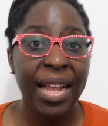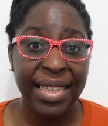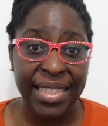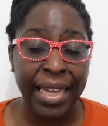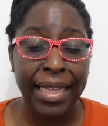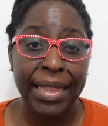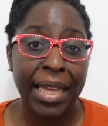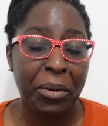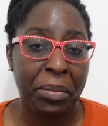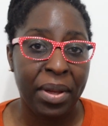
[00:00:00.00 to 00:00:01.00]
The second
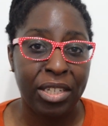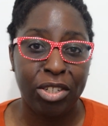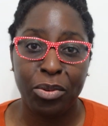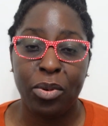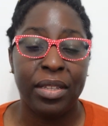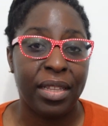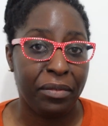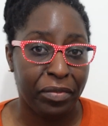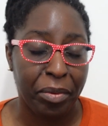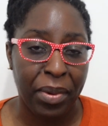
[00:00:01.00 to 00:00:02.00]
thing we mentioned was
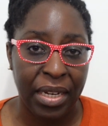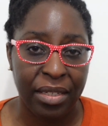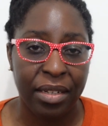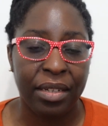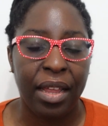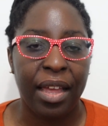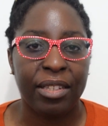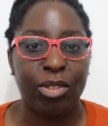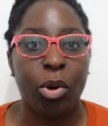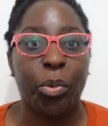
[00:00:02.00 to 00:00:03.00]
inflammation.
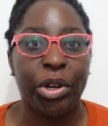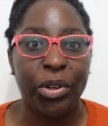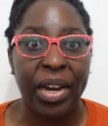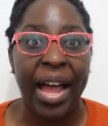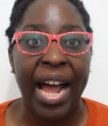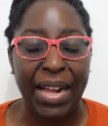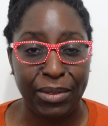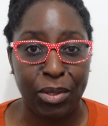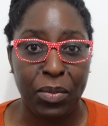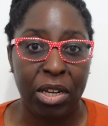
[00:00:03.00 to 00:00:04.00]
So we're going to
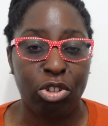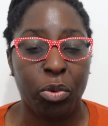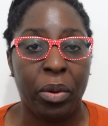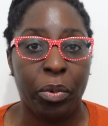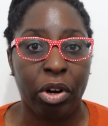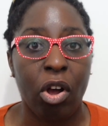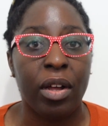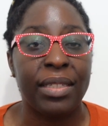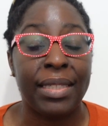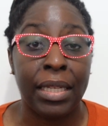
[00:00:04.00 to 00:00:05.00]
have to make sure we work
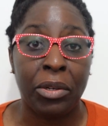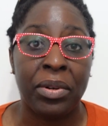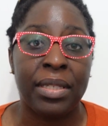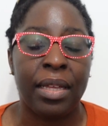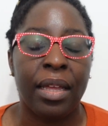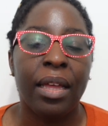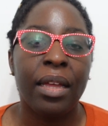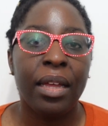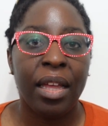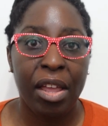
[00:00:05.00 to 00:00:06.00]
on decreasing
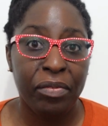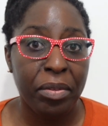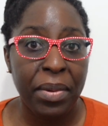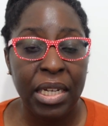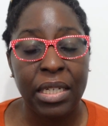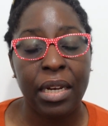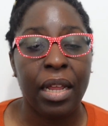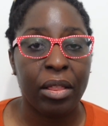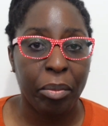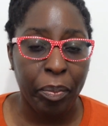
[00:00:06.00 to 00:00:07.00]
inflammation
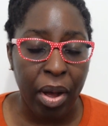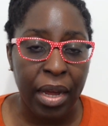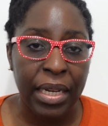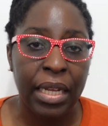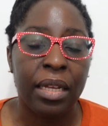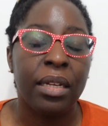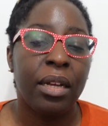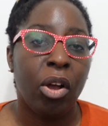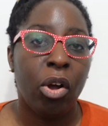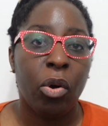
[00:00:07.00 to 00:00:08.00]
in the body.
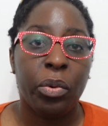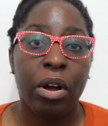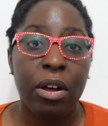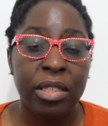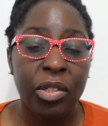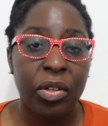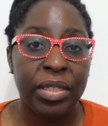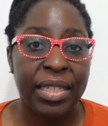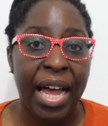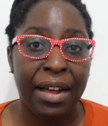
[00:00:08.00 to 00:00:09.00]
We're also going
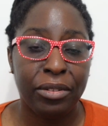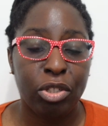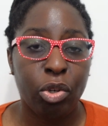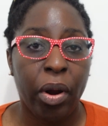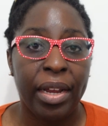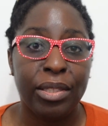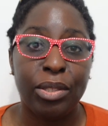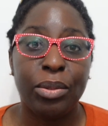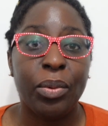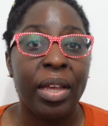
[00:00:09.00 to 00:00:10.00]
to have to try
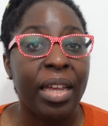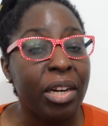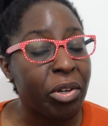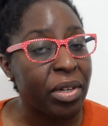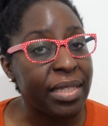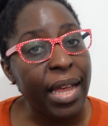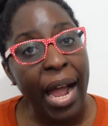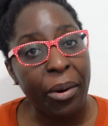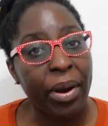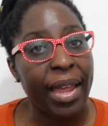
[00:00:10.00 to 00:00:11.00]
to increase
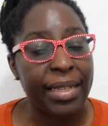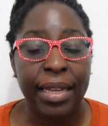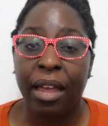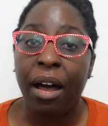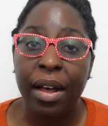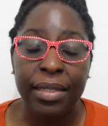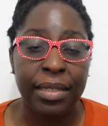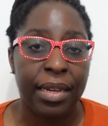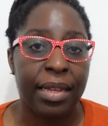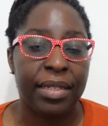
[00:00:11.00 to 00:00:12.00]
our
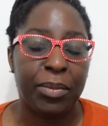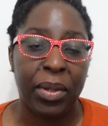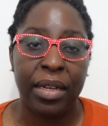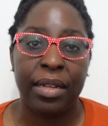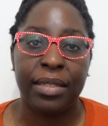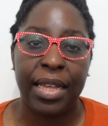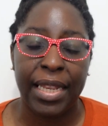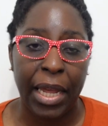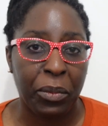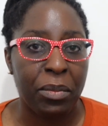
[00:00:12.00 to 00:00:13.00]
antioxidants because,
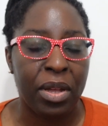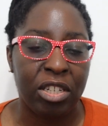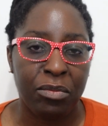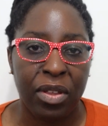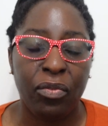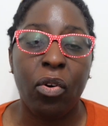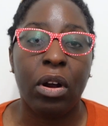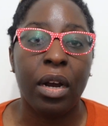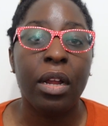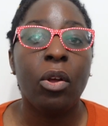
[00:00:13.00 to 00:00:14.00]
like we mentioned
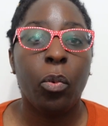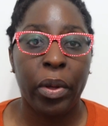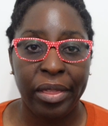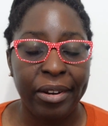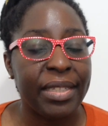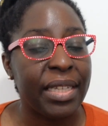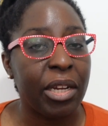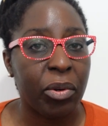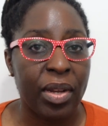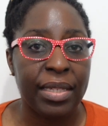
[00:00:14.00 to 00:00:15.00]
before, when they're
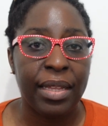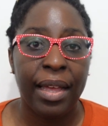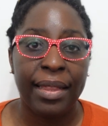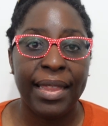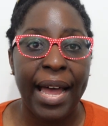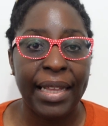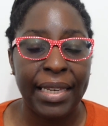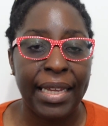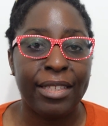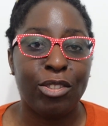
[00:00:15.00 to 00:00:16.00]
decreased, that
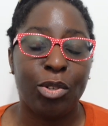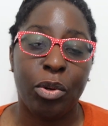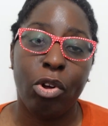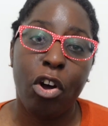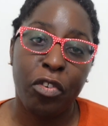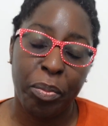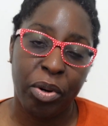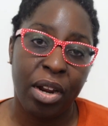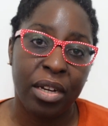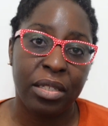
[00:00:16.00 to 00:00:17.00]
leads to an
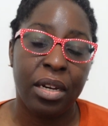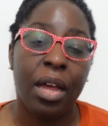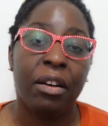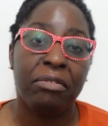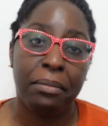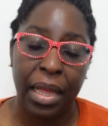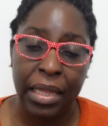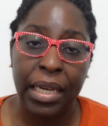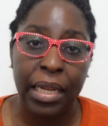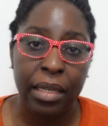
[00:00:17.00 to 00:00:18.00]
overproduction of
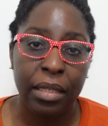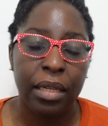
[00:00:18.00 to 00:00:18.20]
melanin.